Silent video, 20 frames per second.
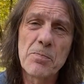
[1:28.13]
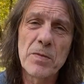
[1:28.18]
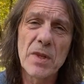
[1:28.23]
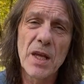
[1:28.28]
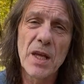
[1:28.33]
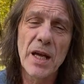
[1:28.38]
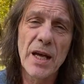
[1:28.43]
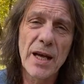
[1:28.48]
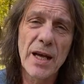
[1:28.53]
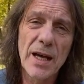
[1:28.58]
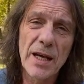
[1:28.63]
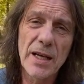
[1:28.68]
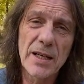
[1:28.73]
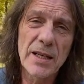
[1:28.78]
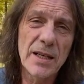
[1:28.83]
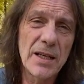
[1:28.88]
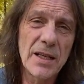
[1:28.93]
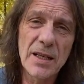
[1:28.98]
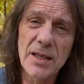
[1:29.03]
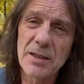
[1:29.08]
And
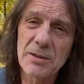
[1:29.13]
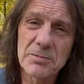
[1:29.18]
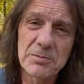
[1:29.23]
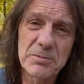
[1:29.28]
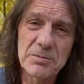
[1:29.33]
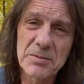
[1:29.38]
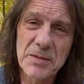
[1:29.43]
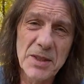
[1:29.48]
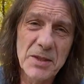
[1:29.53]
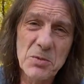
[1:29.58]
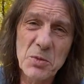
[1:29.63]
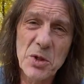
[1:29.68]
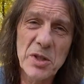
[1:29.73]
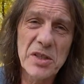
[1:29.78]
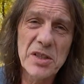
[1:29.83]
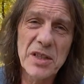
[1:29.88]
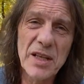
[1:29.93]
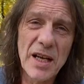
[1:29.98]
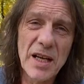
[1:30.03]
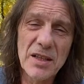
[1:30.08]
it
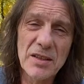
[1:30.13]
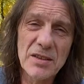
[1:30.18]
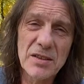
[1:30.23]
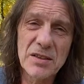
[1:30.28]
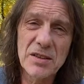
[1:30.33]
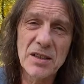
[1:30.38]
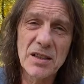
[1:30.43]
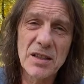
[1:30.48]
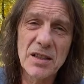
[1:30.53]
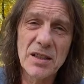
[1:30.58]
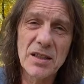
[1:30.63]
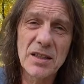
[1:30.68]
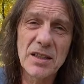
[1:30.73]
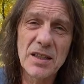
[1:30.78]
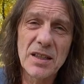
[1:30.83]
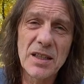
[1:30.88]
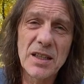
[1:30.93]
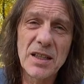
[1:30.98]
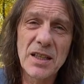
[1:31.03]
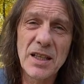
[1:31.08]
wasn't as
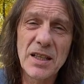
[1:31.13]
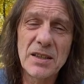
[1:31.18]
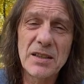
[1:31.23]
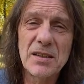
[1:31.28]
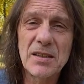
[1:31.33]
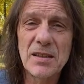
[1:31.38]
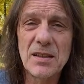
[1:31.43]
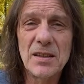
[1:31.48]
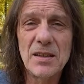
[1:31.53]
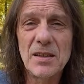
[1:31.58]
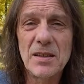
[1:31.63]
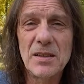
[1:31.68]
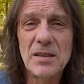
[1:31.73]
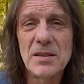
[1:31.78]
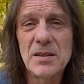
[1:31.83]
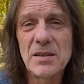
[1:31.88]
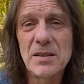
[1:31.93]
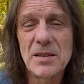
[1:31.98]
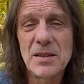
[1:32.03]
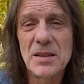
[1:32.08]
it
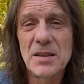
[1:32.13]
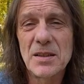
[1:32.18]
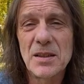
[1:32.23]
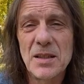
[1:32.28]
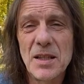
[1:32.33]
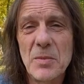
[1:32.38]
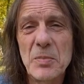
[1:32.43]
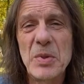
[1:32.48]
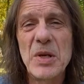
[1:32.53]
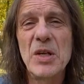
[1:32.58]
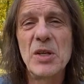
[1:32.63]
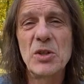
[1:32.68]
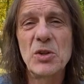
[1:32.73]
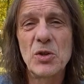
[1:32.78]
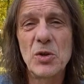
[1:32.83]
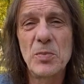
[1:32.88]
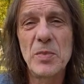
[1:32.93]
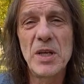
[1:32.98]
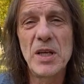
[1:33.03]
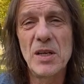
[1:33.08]
appeared
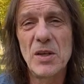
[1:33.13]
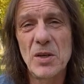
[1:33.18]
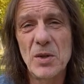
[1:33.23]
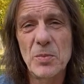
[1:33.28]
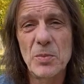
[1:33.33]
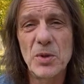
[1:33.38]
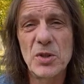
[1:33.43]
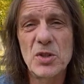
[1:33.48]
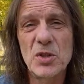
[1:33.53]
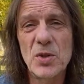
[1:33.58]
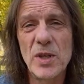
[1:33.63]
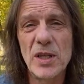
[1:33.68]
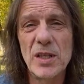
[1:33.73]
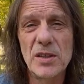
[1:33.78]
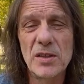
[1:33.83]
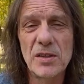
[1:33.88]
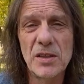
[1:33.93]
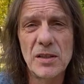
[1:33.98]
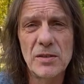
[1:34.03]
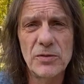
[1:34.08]
to be or portrayed
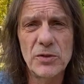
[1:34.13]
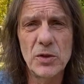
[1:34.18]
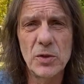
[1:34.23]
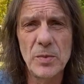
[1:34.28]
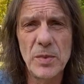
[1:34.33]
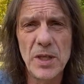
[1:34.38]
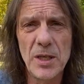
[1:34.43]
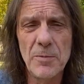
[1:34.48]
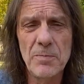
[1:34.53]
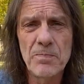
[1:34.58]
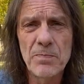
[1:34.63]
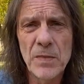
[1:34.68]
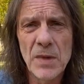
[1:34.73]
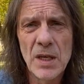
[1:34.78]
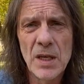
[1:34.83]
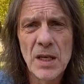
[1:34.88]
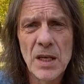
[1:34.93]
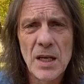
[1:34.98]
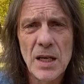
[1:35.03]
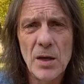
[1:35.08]
itself to be.
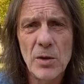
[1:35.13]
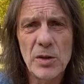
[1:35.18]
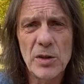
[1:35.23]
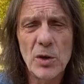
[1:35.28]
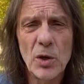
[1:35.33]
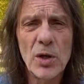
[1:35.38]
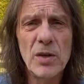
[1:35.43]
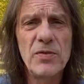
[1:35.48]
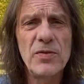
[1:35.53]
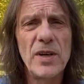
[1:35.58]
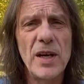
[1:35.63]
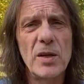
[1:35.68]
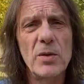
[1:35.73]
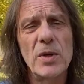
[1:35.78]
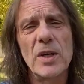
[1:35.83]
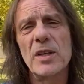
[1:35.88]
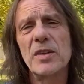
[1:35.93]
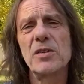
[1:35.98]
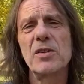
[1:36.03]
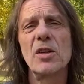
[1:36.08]
I was horrified
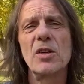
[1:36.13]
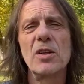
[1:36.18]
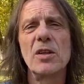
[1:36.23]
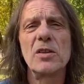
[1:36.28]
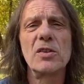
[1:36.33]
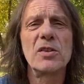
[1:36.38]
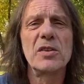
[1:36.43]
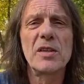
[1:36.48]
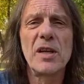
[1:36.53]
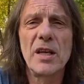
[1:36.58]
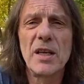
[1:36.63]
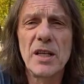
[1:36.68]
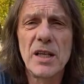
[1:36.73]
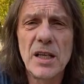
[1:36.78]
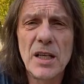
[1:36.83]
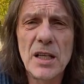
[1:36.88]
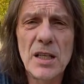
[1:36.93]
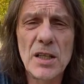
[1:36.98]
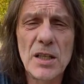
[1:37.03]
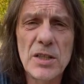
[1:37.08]
when I started understanding
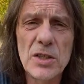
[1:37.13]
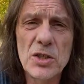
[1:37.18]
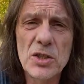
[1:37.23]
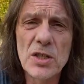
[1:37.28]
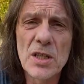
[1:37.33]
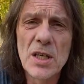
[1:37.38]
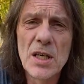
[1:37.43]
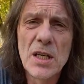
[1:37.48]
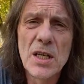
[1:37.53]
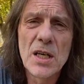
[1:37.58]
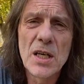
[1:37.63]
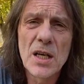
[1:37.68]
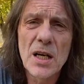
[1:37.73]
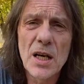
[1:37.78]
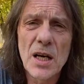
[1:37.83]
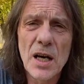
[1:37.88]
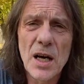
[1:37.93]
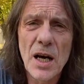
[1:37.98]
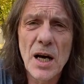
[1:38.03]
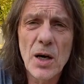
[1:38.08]
English,
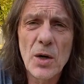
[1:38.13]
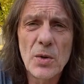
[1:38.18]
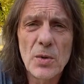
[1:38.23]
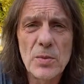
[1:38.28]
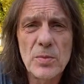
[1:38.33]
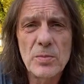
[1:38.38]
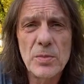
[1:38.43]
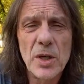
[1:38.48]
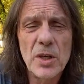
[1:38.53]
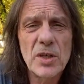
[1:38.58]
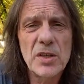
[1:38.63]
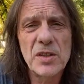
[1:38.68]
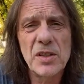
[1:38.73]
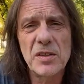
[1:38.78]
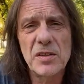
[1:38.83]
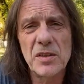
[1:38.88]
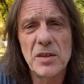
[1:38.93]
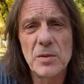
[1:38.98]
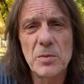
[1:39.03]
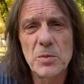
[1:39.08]
how
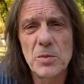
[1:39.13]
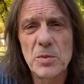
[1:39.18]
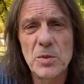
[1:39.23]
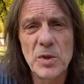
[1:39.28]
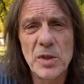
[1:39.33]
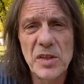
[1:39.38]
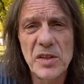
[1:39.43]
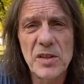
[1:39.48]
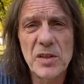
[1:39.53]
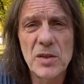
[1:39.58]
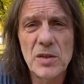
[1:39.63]
Marxism was